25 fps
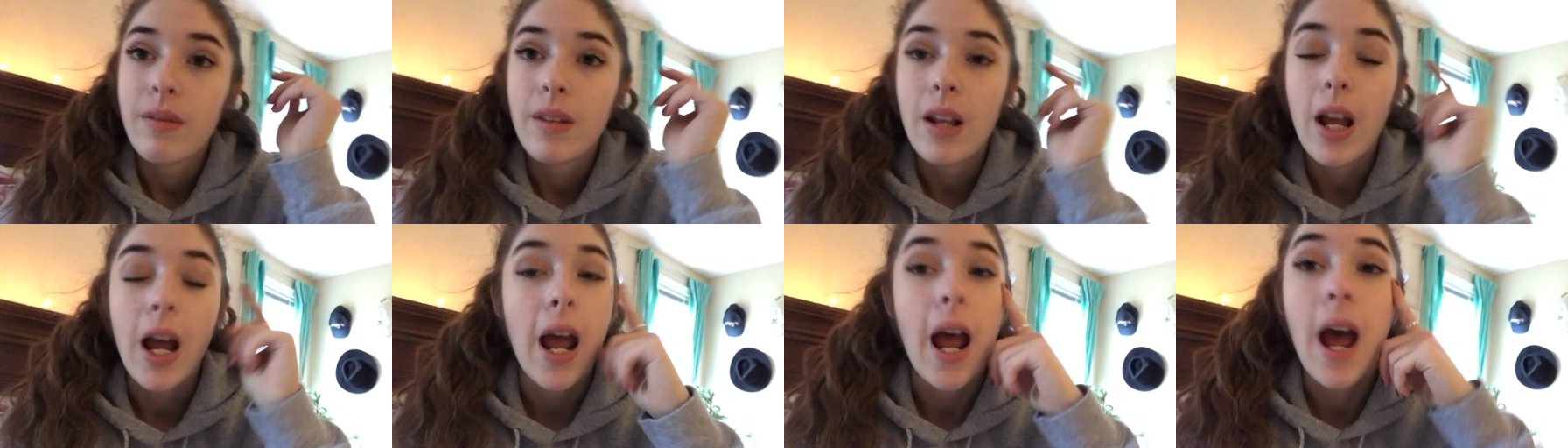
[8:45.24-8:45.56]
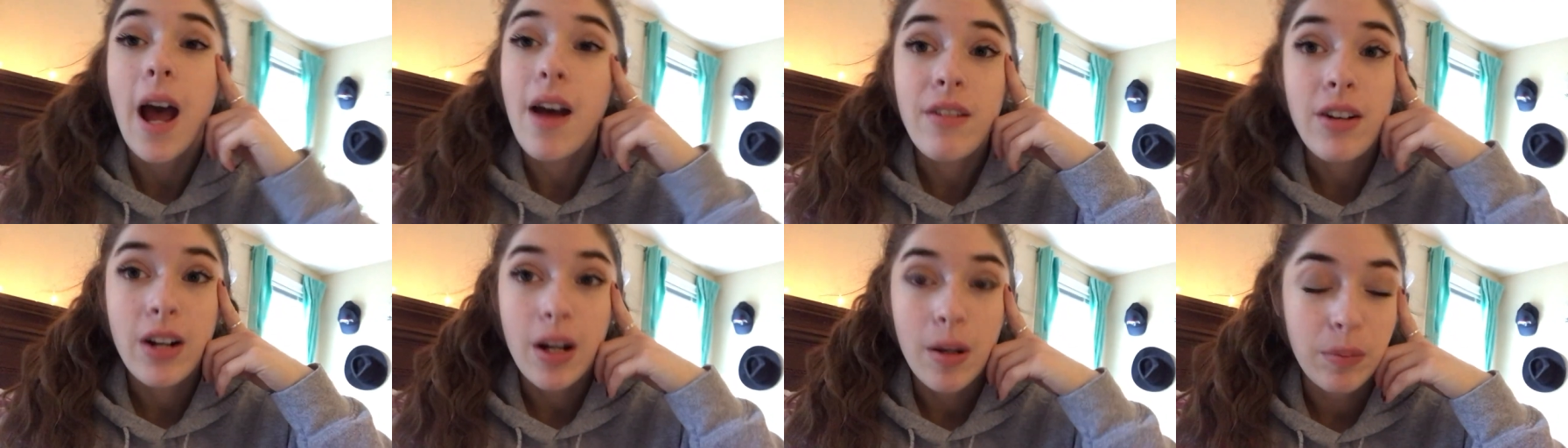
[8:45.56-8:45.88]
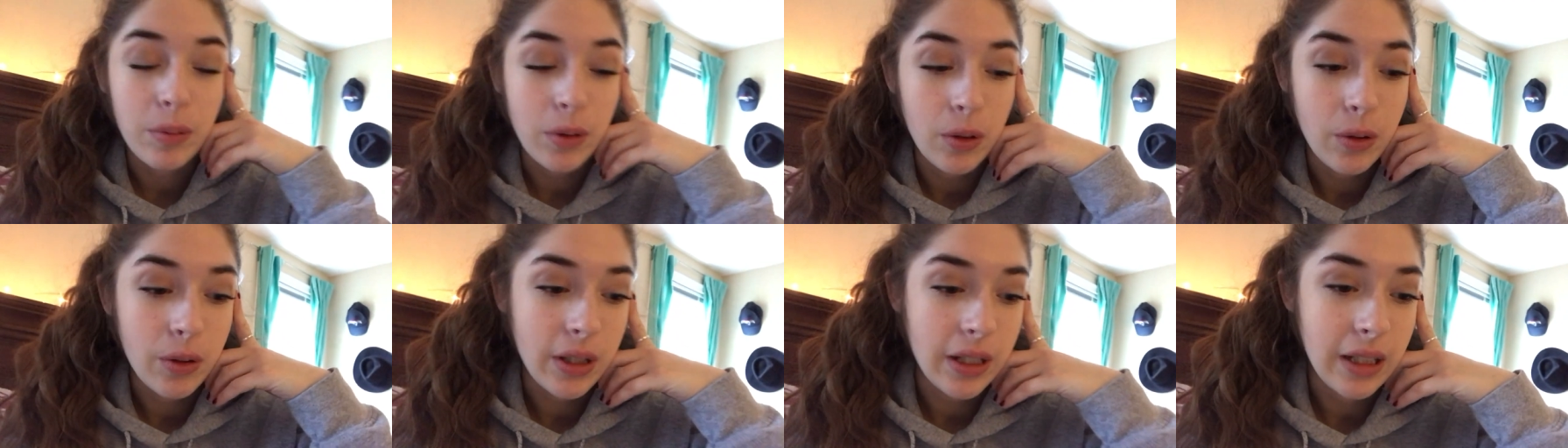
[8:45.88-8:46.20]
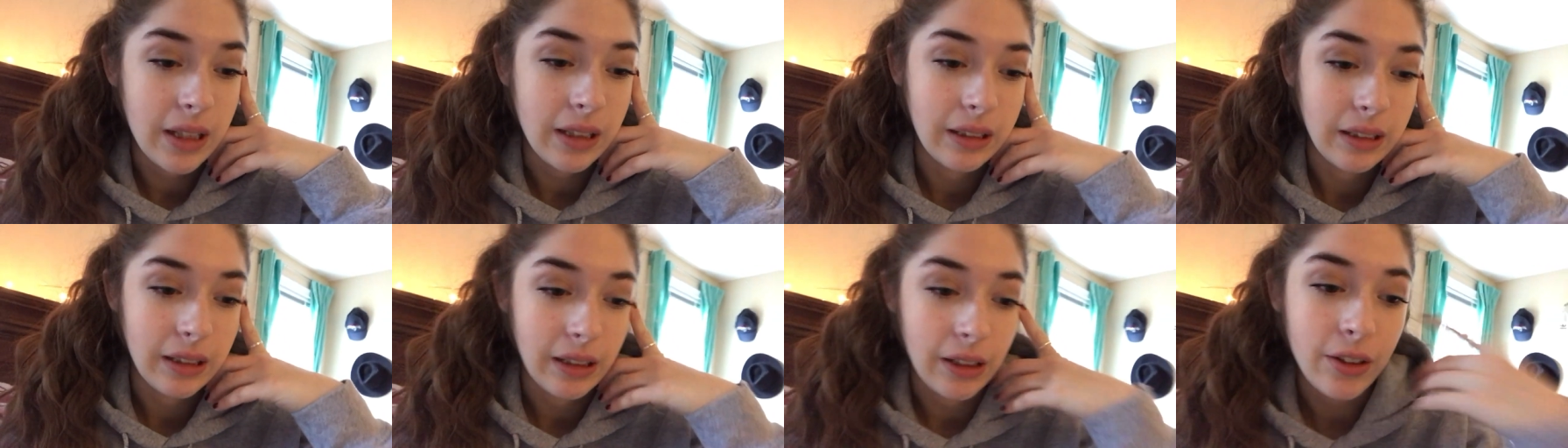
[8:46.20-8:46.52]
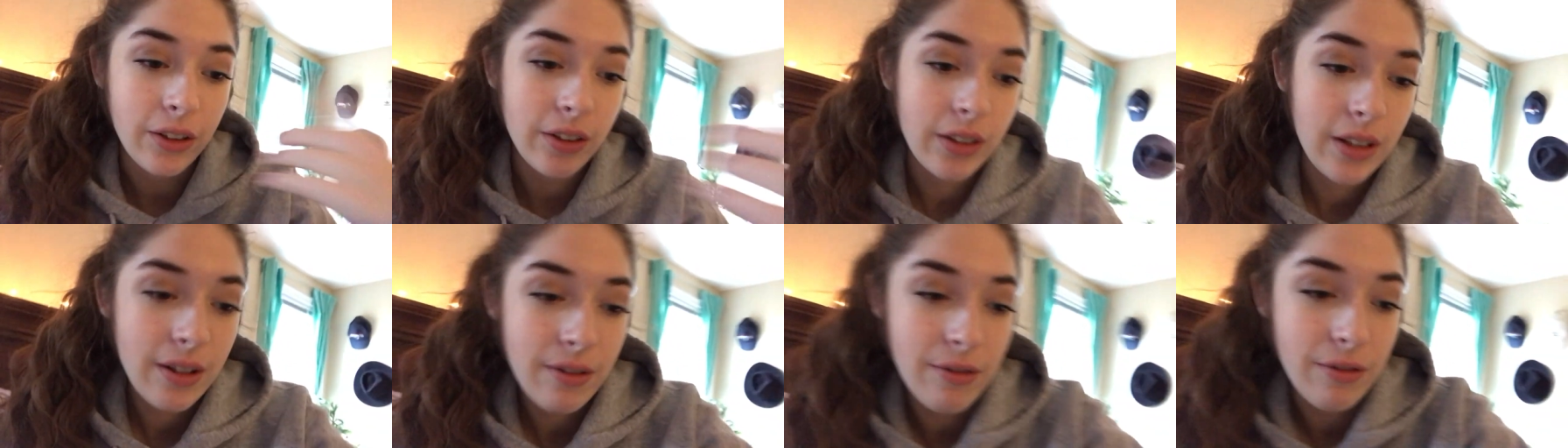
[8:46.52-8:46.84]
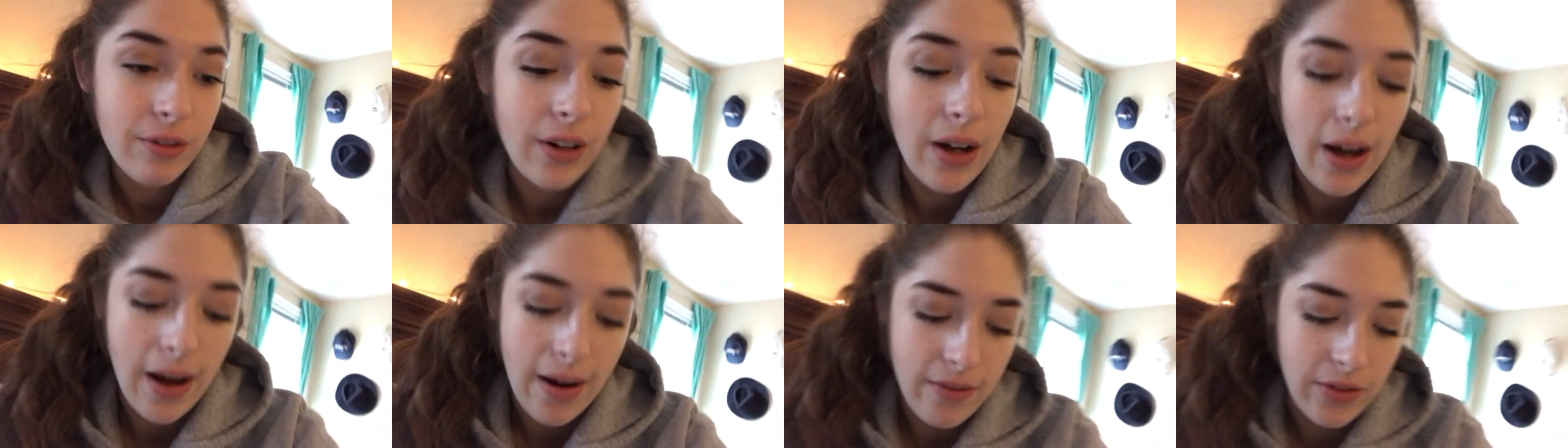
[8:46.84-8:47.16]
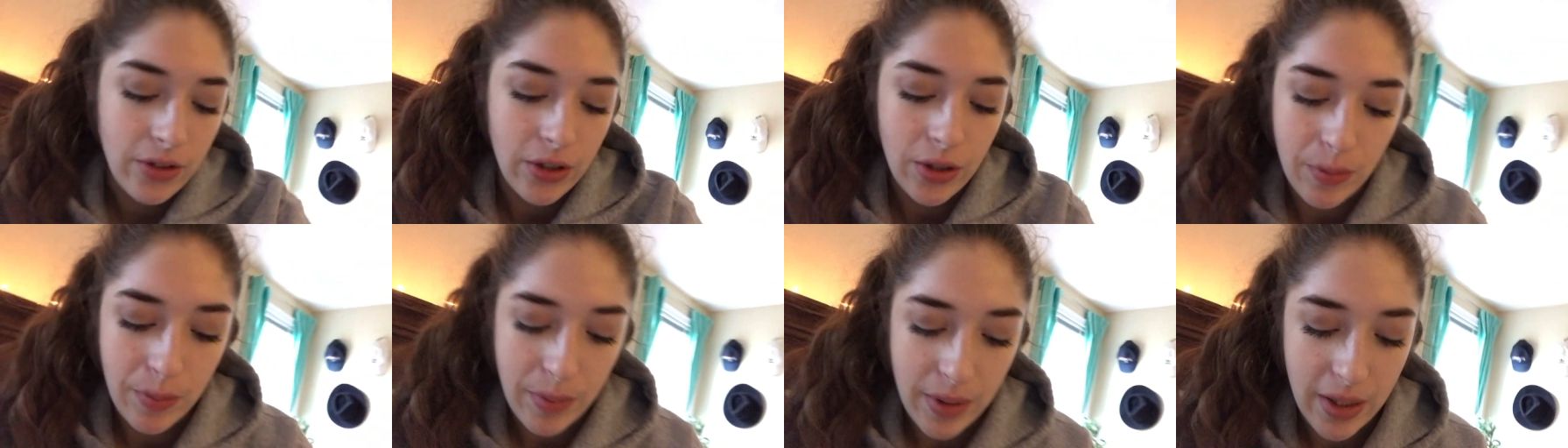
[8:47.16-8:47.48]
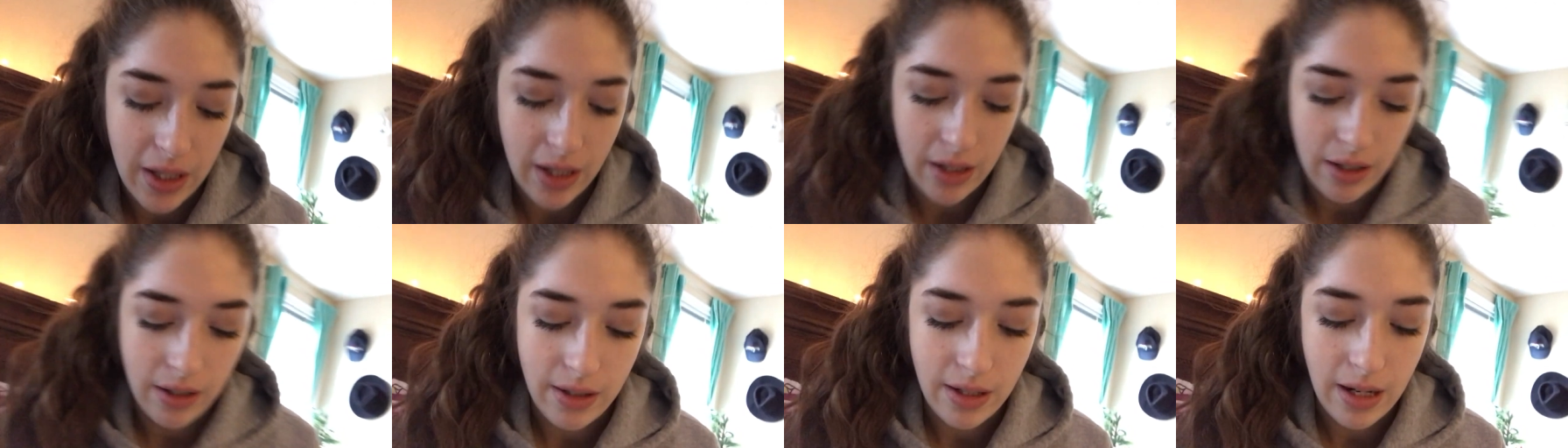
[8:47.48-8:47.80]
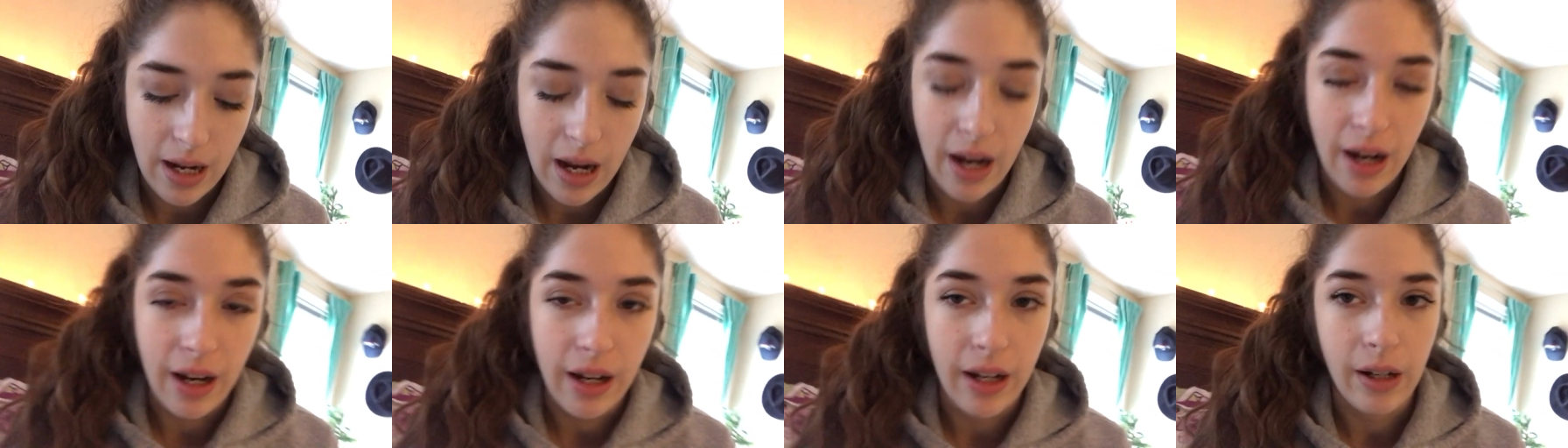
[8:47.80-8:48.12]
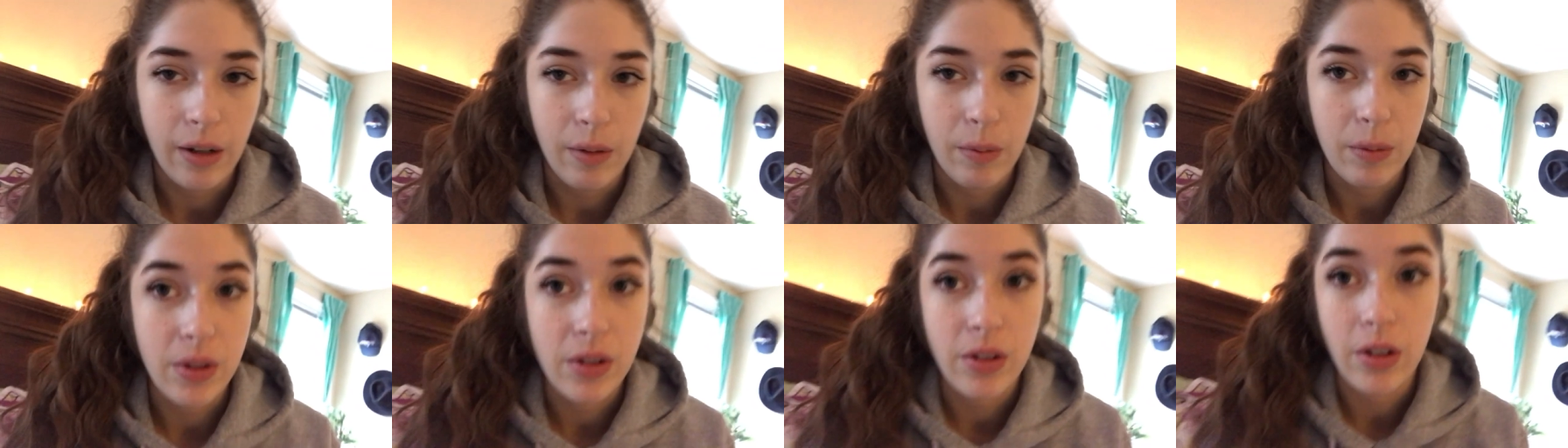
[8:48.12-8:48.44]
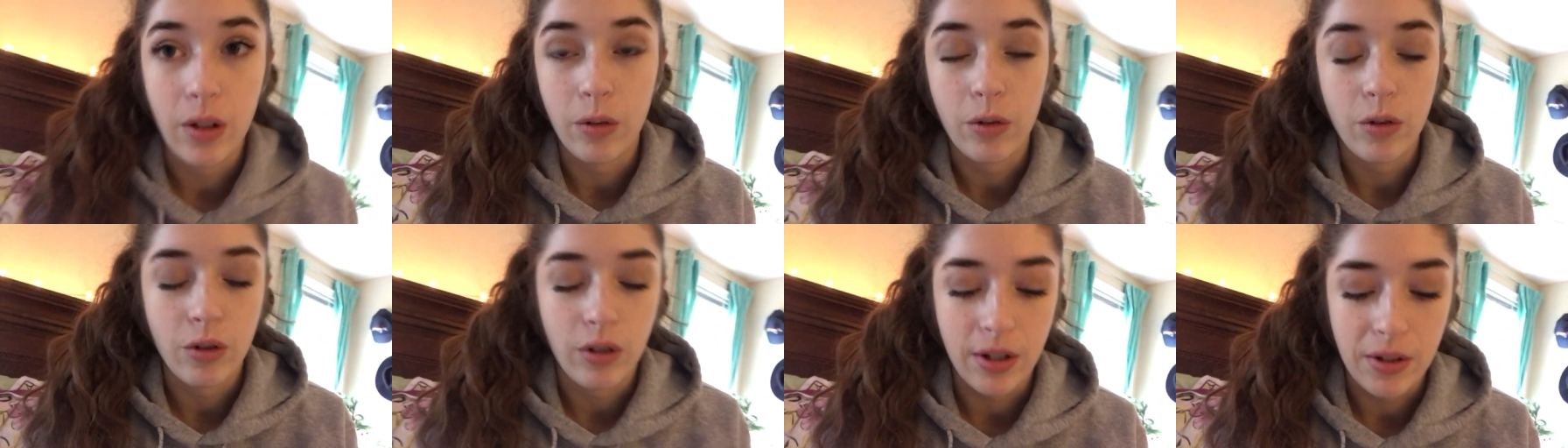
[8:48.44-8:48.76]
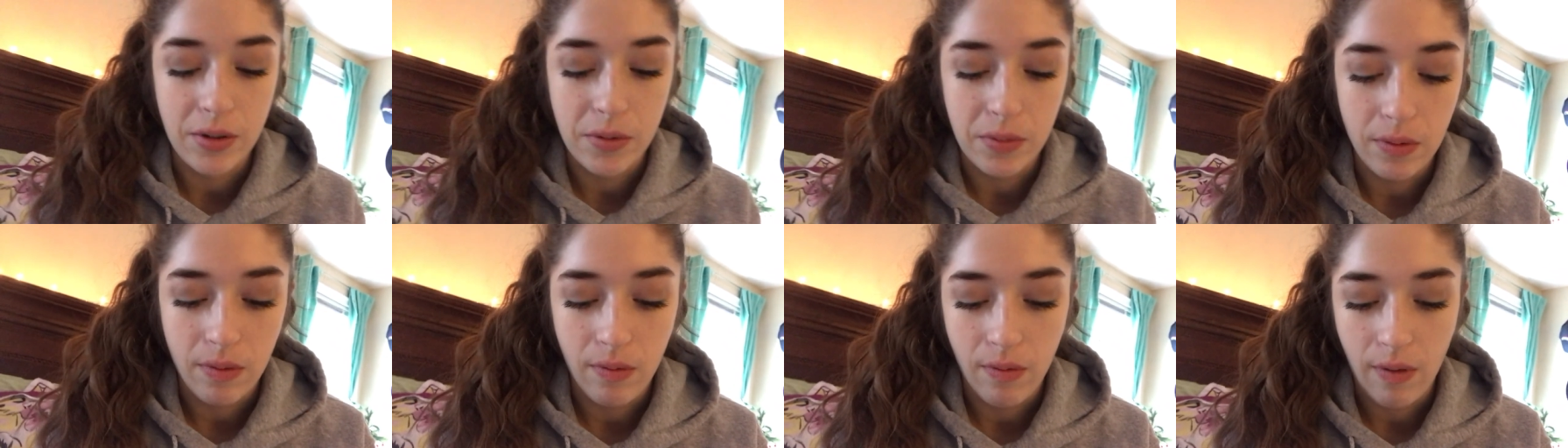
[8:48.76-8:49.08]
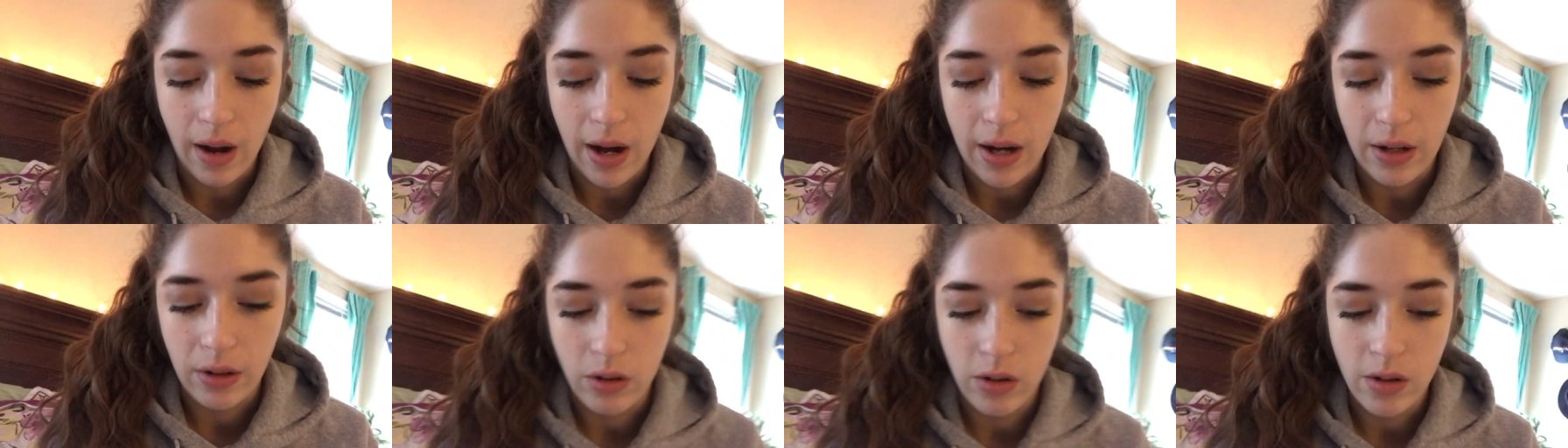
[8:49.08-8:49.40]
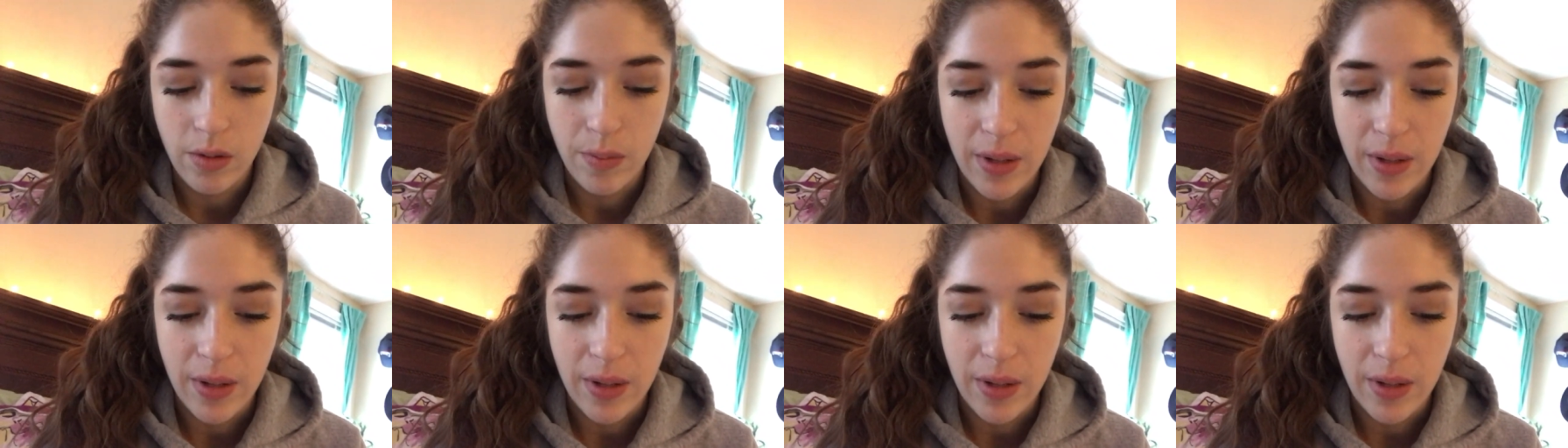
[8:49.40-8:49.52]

I haven't uploaded in literally forever because I was so stressed with finals,